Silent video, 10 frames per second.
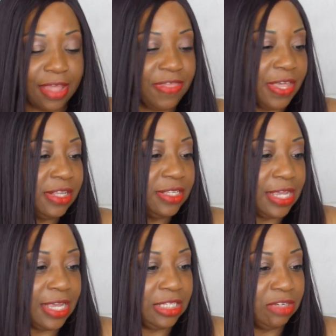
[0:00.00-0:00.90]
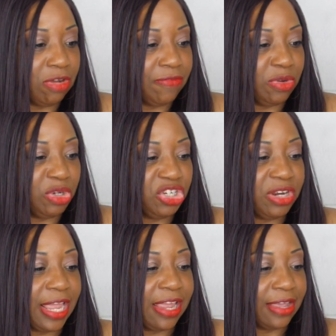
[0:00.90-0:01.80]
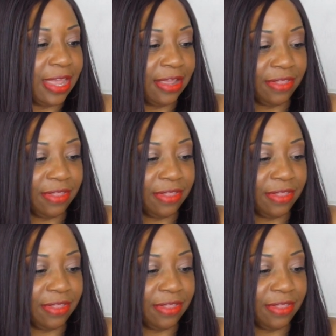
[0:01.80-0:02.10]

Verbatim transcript: This is a Revolution hair care.